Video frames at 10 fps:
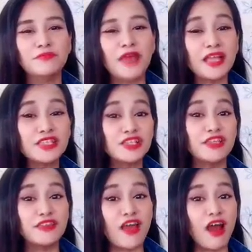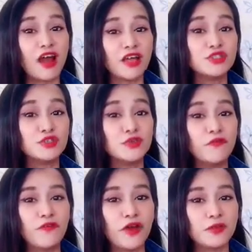actually there are two
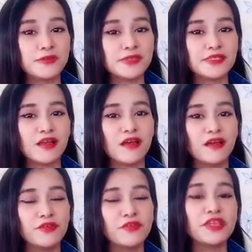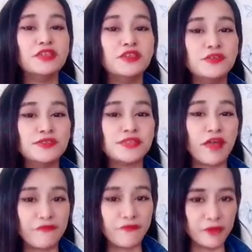forms. You can use
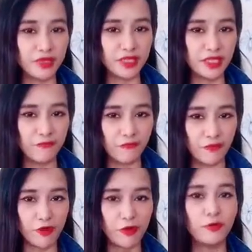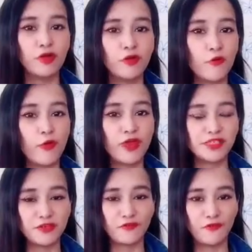affirmative form or
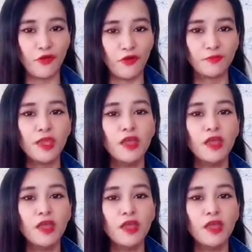question form.